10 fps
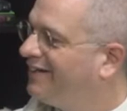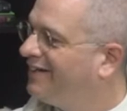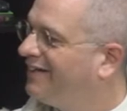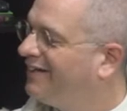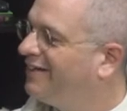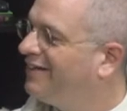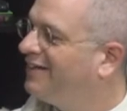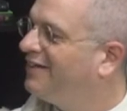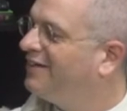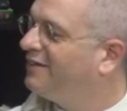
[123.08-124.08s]

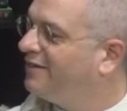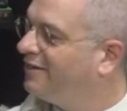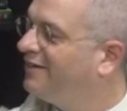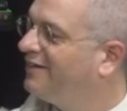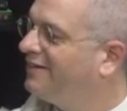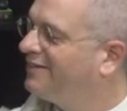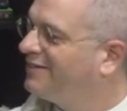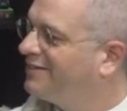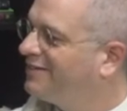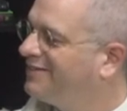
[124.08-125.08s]

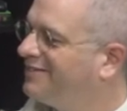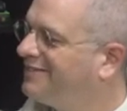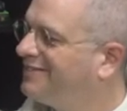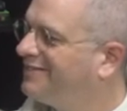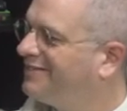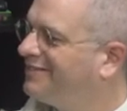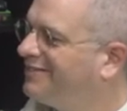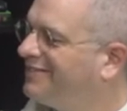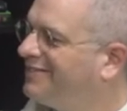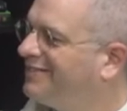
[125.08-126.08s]

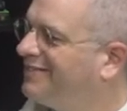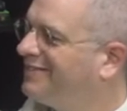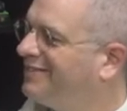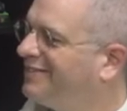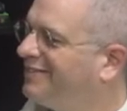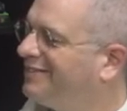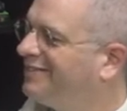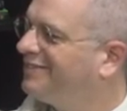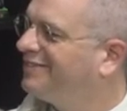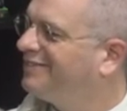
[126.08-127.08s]

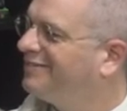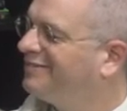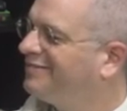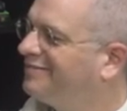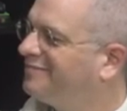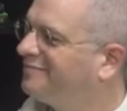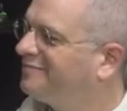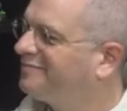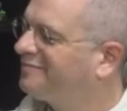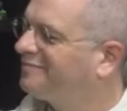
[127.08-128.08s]

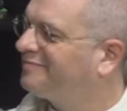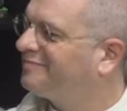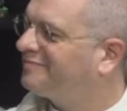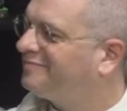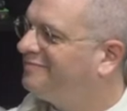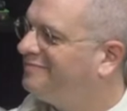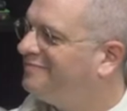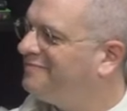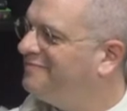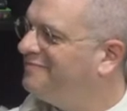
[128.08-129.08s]

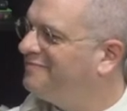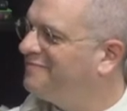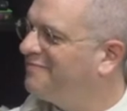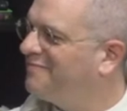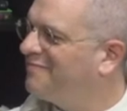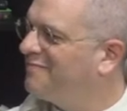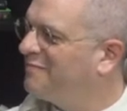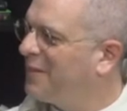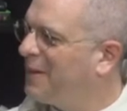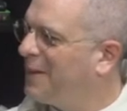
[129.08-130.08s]

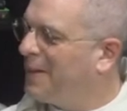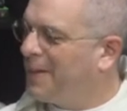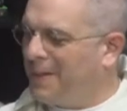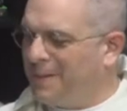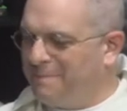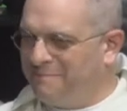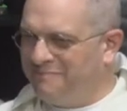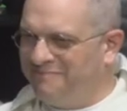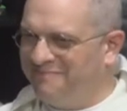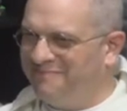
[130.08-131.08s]
[no speech]